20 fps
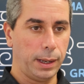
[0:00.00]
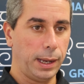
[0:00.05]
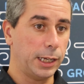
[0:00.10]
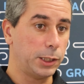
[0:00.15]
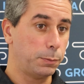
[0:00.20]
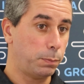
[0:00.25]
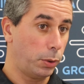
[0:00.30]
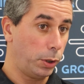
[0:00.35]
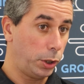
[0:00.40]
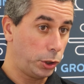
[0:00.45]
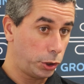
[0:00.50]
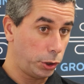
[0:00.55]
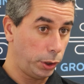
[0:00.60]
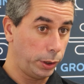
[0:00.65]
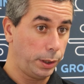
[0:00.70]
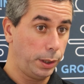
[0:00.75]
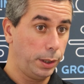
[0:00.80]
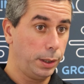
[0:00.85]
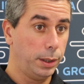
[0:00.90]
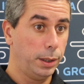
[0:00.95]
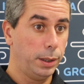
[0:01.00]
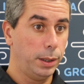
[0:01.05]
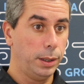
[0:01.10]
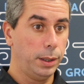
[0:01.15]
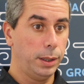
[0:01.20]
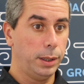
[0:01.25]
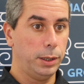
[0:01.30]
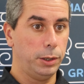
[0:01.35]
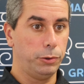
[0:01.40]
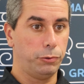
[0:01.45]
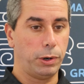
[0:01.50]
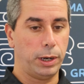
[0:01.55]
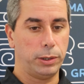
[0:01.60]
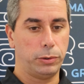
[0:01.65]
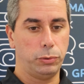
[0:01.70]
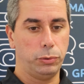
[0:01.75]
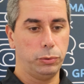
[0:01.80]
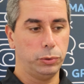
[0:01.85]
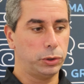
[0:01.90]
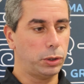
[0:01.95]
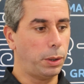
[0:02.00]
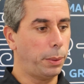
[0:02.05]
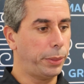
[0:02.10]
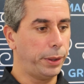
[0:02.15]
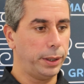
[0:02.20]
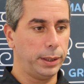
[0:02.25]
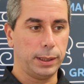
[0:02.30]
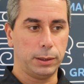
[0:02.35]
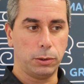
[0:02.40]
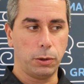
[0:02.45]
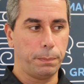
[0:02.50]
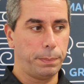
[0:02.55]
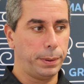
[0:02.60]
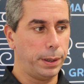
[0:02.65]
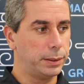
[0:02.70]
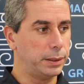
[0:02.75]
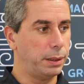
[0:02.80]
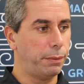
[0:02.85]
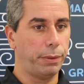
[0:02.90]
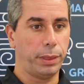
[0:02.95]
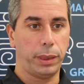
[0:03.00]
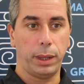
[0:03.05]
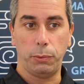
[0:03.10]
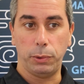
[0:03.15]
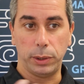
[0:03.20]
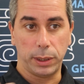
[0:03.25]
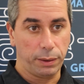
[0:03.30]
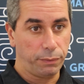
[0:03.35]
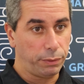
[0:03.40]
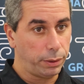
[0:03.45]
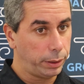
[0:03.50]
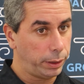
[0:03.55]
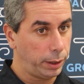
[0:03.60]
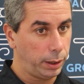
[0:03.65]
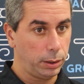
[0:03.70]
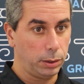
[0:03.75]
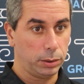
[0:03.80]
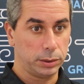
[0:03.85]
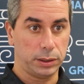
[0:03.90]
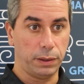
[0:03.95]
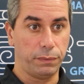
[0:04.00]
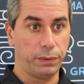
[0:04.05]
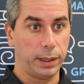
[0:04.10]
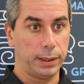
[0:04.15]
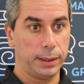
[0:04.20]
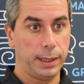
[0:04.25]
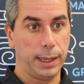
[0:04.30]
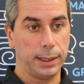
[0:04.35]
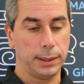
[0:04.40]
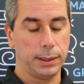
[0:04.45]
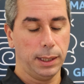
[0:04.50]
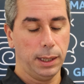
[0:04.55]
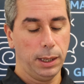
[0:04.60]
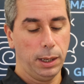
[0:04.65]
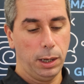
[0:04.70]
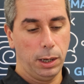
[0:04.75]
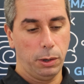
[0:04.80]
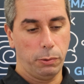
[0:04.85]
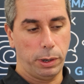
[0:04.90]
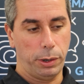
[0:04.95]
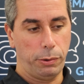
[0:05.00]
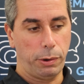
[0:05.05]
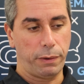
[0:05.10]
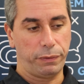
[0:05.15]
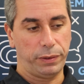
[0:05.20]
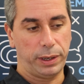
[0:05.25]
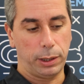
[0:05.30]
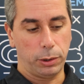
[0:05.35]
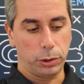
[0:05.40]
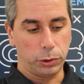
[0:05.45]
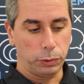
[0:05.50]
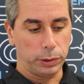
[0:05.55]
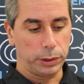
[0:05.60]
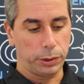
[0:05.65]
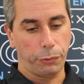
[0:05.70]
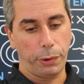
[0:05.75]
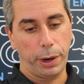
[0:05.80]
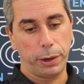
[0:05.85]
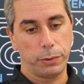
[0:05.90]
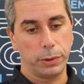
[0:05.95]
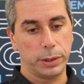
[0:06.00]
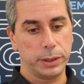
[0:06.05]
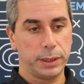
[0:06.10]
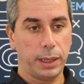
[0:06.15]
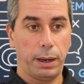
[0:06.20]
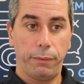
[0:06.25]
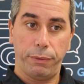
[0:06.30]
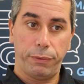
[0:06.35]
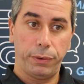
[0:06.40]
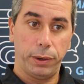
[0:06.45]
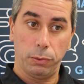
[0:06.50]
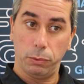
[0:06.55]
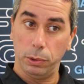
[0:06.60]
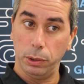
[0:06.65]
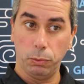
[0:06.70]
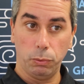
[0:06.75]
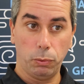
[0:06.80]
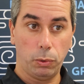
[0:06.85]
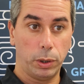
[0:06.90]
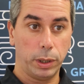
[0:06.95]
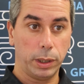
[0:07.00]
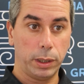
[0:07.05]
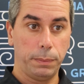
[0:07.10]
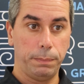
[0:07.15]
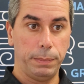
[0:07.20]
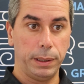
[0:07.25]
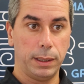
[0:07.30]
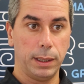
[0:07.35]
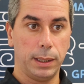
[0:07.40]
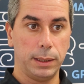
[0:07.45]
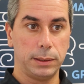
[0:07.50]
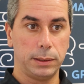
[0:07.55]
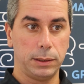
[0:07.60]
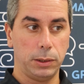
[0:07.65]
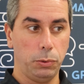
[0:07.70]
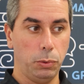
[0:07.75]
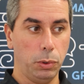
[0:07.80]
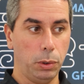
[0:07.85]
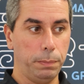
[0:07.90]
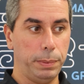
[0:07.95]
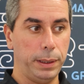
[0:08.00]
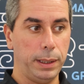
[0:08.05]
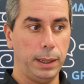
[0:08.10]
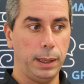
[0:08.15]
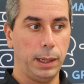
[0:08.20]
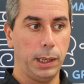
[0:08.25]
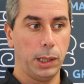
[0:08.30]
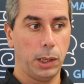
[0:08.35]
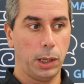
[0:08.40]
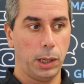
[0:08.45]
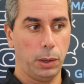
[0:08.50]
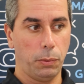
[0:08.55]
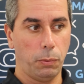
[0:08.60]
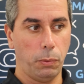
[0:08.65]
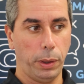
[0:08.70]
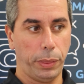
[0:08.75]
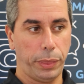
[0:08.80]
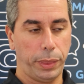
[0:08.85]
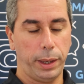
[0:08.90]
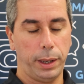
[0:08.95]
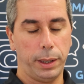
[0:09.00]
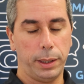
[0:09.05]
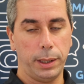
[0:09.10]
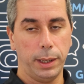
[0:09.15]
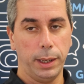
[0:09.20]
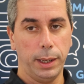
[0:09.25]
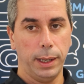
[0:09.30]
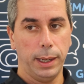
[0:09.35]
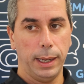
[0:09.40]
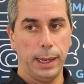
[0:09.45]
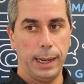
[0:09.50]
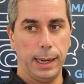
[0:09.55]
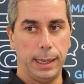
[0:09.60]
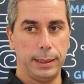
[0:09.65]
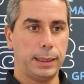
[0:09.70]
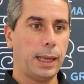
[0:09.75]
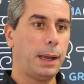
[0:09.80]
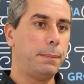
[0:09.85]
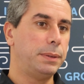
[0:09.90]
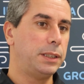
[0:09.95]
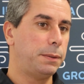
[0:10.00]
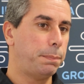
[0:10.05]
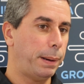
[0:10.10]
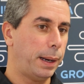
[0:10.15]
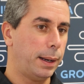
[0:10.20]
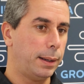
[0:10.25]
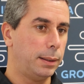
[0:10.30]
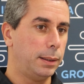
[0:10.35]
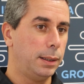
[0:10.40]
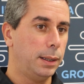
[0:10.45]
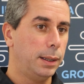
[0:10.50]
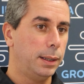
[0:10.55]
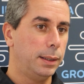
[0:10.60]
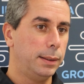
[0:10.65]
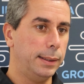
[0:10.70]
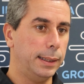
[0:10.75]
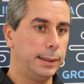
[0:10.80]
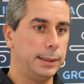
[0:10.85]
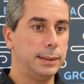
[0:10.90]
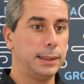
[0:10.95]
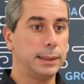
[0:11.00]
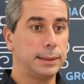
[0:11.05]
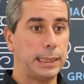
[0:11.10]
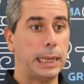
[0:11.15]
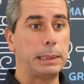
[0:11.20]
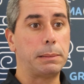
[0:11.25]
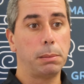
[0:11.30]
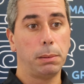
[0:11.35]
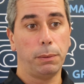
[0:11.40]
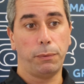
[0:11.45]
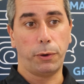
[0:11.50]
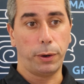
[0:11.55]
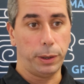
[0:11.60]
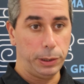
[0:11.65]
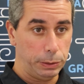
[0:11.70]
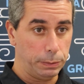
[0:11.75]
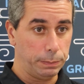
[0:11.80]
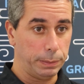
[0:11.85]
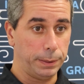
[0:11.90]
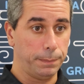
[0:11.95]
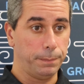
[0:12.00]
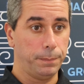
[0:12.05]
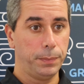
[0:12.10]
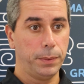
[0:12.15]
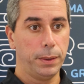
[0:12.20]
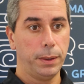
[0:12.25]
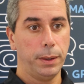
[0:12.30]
exponentially, try to do something that compares everything with everything or stuff like that, when you have 10 or 20 records, everything will work because you will be within a time span that is acceptable for a human.